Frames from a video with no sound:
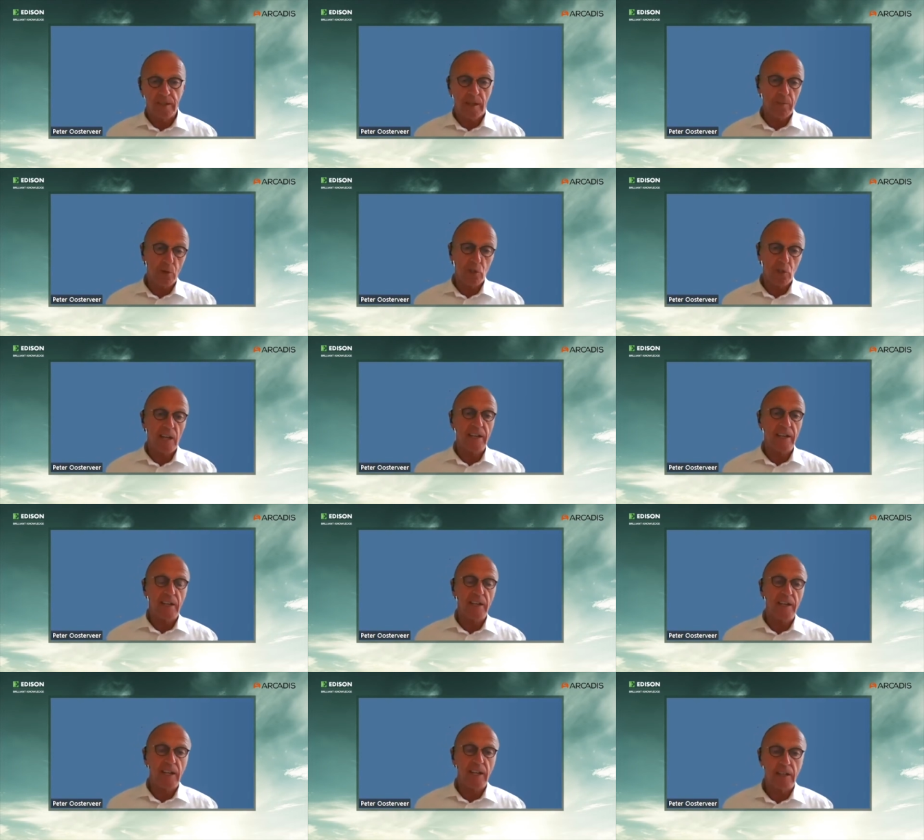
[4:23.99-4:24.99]
And most
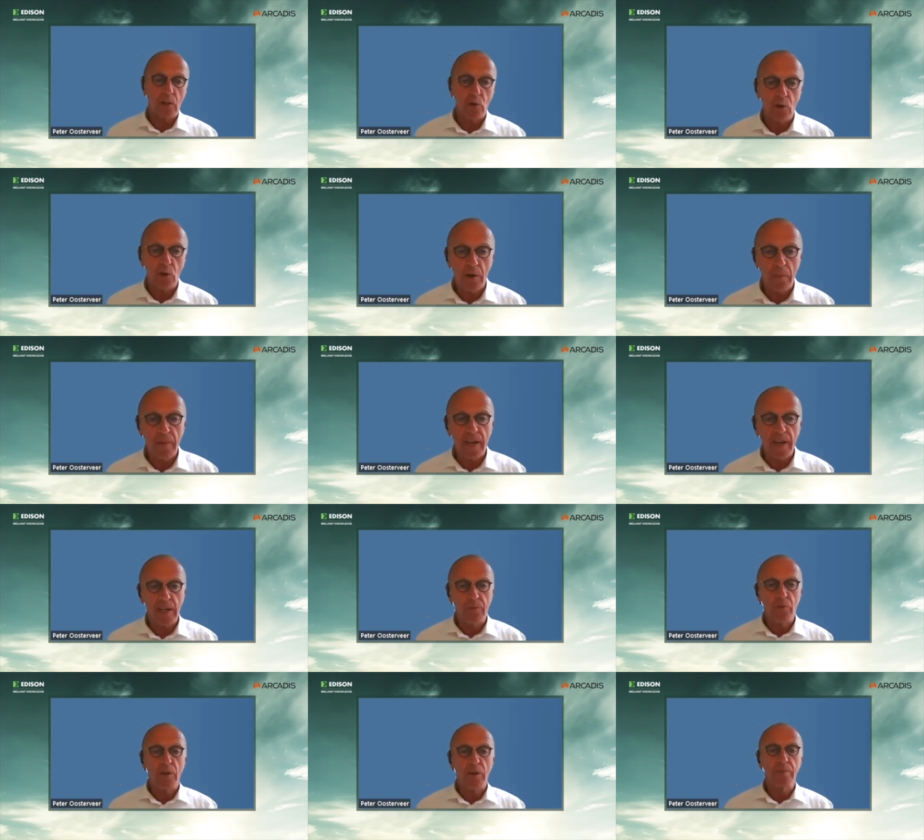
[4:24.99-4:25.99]
likely that local
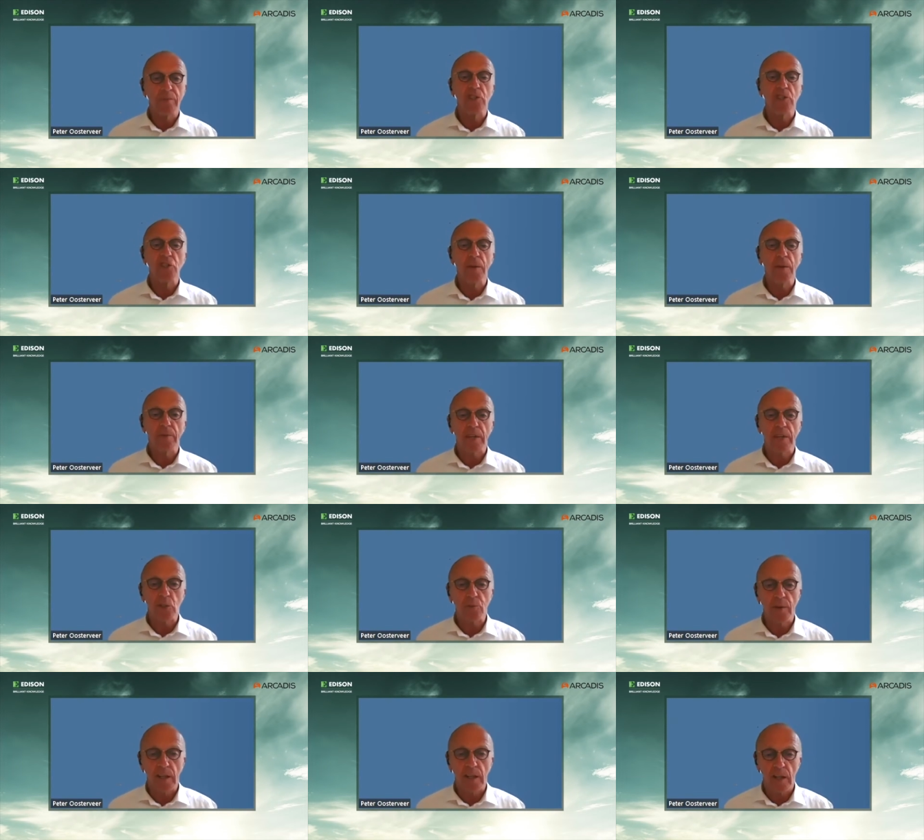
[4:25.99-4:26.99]
competitor would have been cheaper
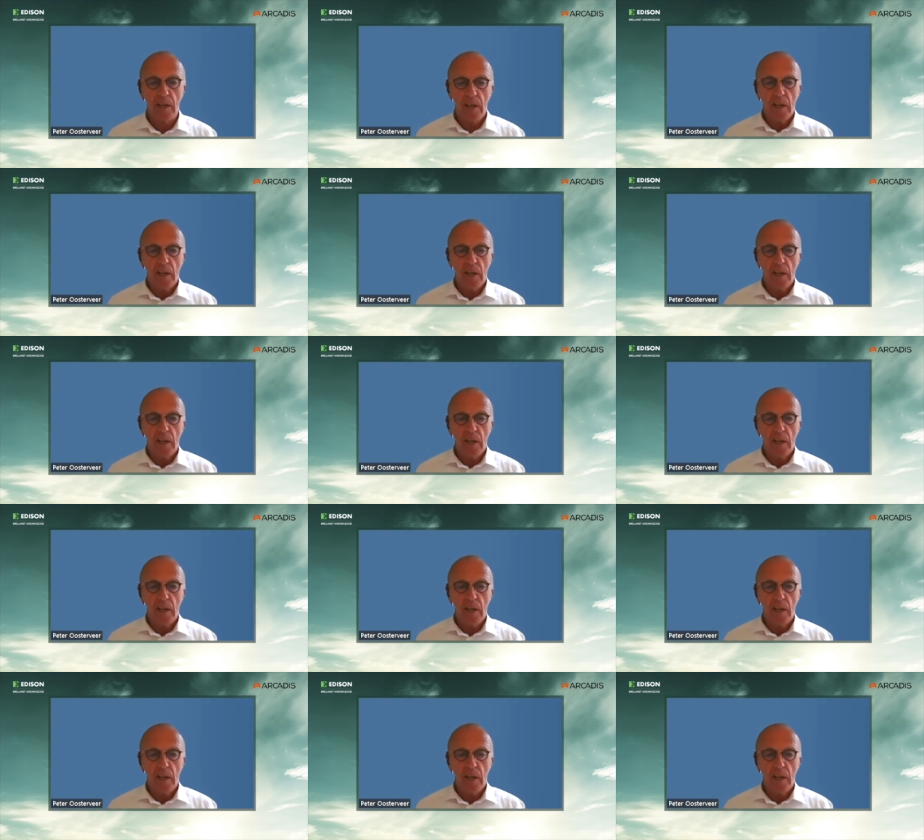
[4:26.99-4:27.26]
as well.